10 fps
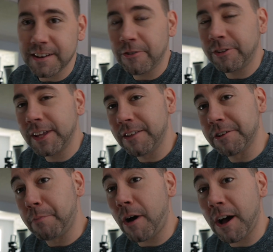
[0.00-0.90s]
not only is it
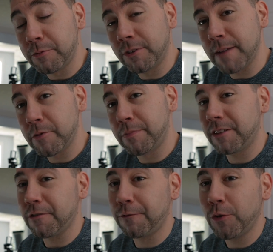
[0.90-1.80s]
a pocketable camera, but
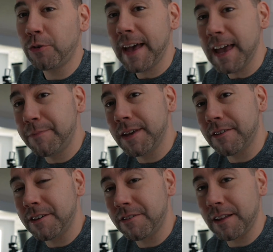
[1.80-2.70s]
it's a full
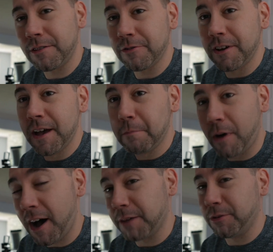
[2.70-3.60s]
APS-C sensor
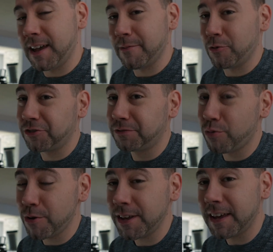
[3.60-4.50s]
pocketable camera, which is
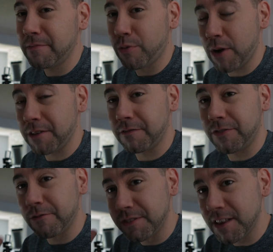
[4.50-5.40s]
pretty impressive.
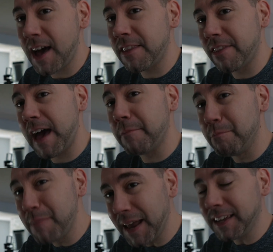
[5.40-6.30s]
There's not that
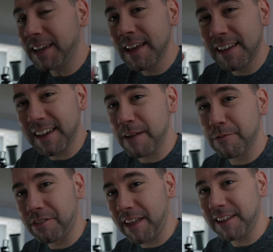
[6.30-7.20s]
many
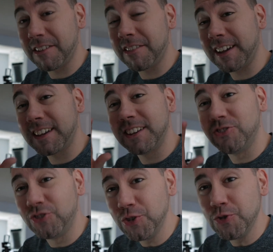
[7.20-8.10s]
cameras like this that can
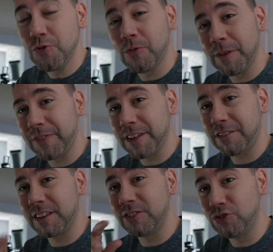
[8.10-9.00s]
do what this
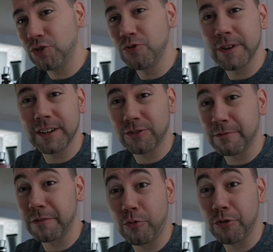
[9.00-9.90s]
can do in
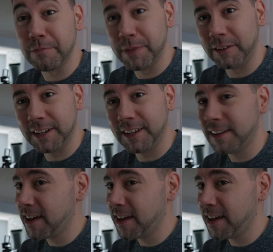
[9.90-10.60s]
terms of portability.